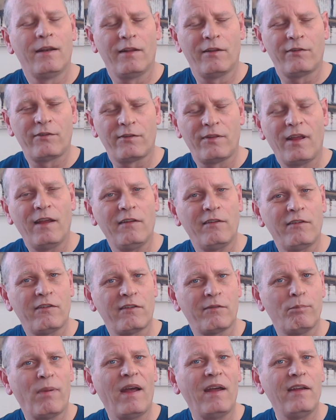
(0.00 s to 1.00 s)
A slight
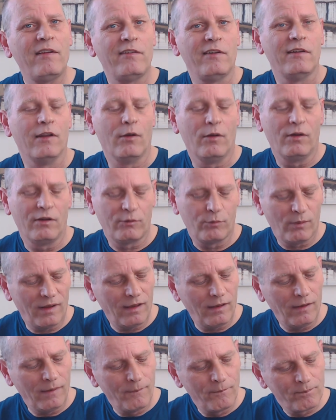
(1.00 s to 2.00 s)
spicy note as
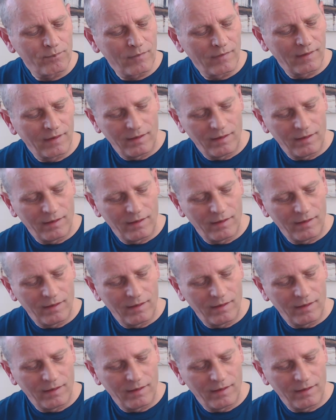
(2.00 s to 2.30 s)
well.